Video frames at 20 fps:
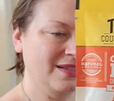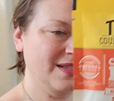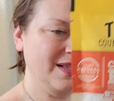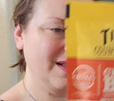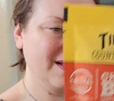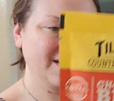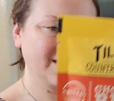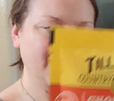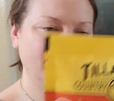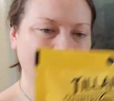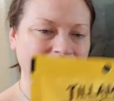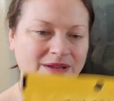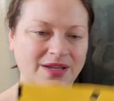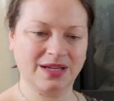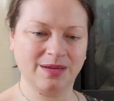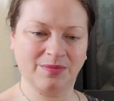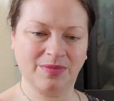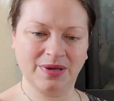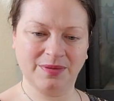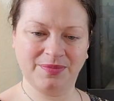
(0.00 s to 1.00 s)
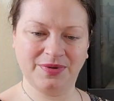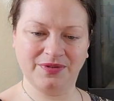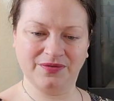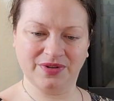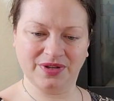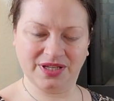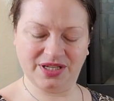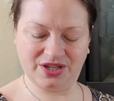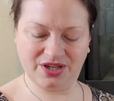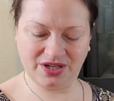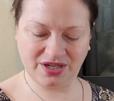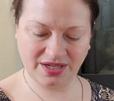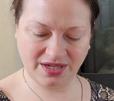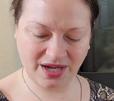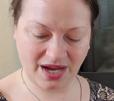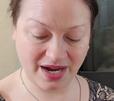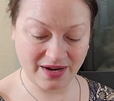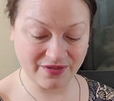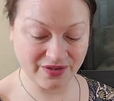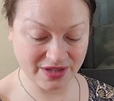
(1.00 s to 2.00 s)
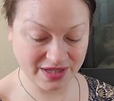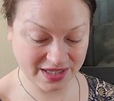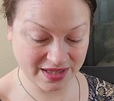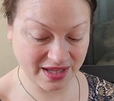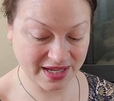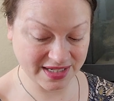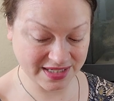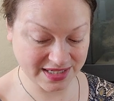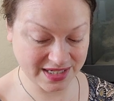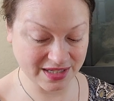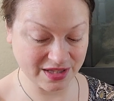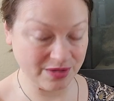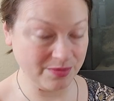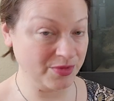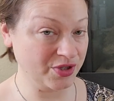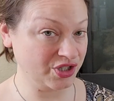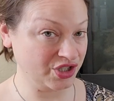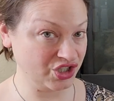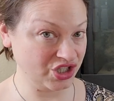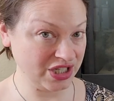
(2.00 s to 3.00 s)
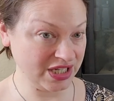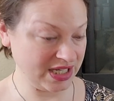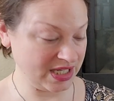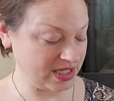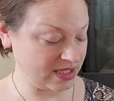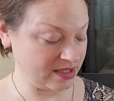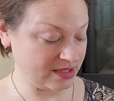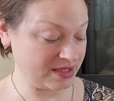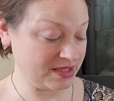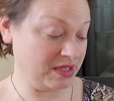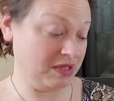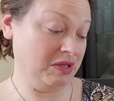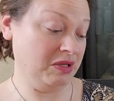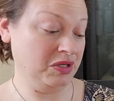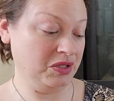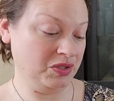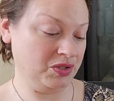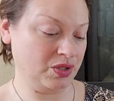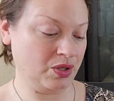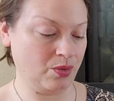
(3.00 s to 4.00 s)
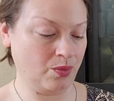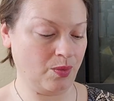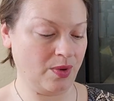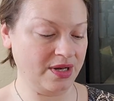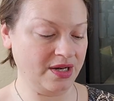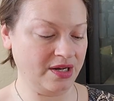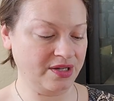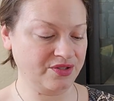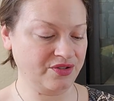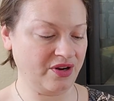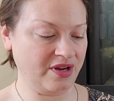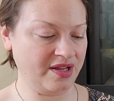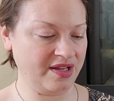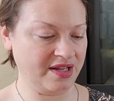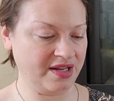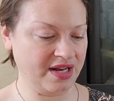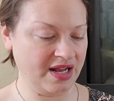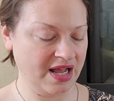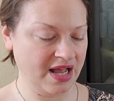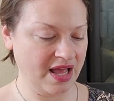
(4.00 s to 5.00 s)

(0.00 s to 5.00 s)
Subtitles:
Doesn't that sound like it might be really good? I really like Tillamook cheese, So why not try it?